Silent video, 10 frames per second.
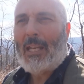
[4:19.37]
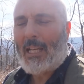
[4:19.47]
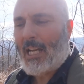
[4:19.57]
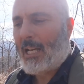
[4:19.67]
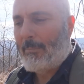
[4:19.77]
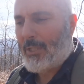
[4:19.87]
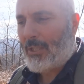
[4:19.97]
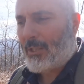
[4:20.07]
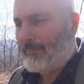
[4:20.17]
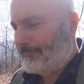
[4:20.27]
and a
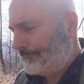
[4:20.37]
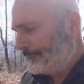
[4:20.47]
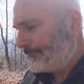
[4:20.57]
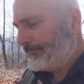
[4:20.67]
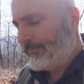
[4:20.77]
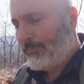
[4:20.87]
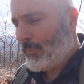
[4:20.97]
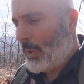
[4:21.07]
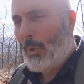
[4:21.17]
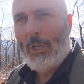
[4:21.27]
compass.
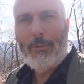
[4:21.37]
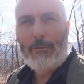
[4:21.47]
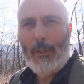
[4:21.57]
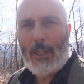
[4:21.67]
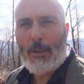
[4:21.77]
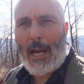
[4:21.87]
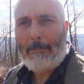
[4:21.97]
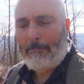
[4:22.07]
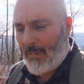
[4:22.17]
Well, they're full of crap.